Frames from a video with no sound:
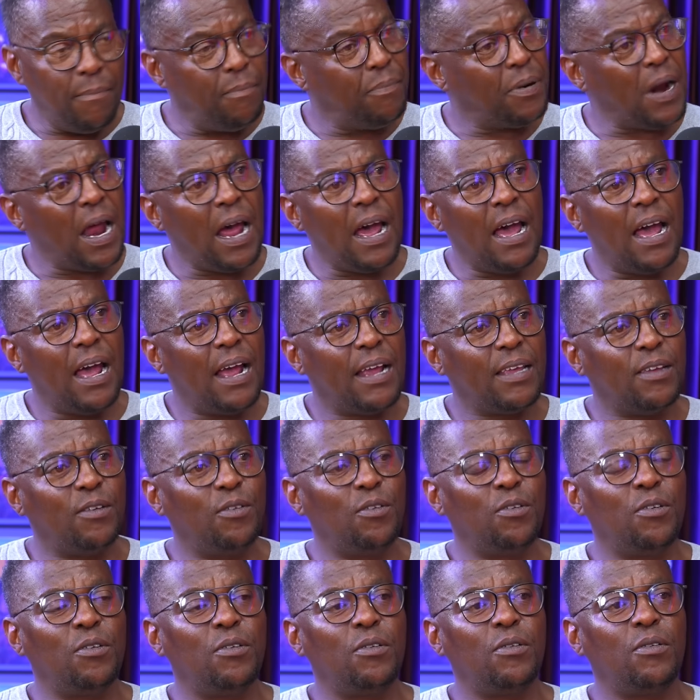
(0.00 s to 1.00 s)
Bruh, you
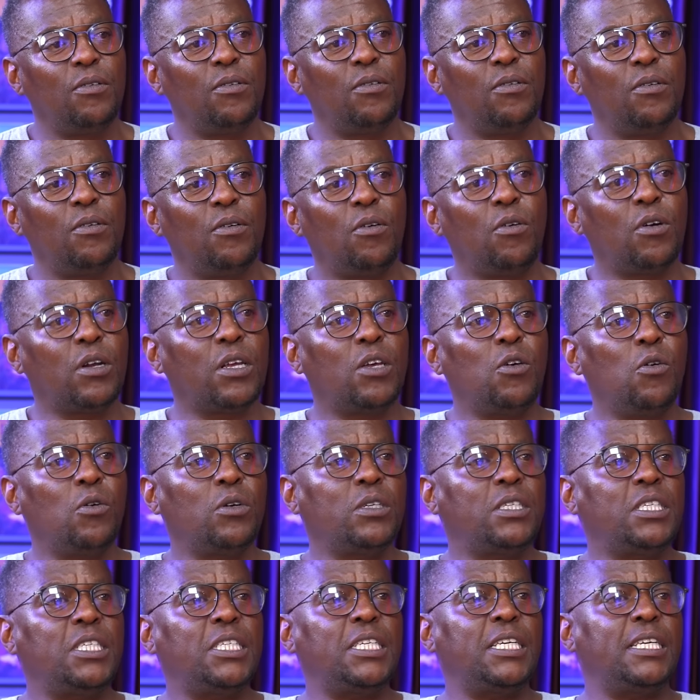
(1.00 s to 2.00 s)
know? Or ke
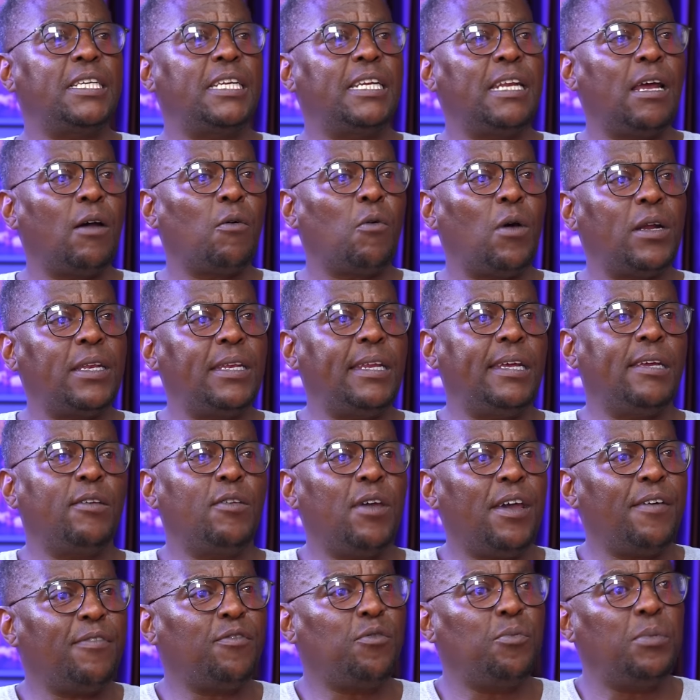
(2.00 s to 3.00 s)
audition in a quarter, you
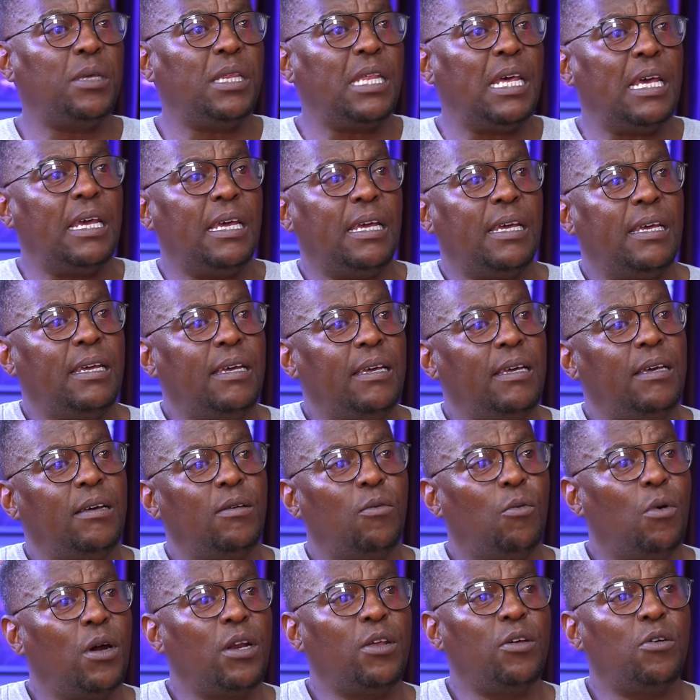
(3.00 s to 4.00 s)
have to be there.
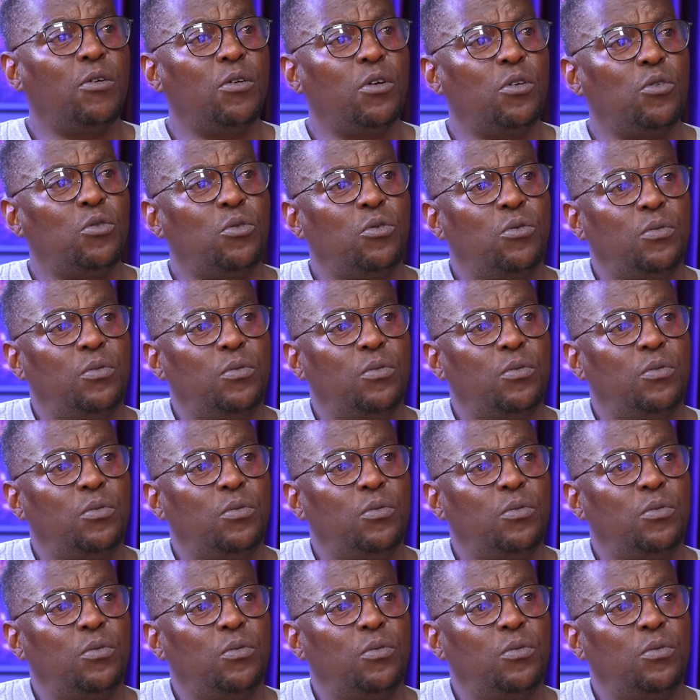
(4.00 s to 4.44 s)
What are you gonna do?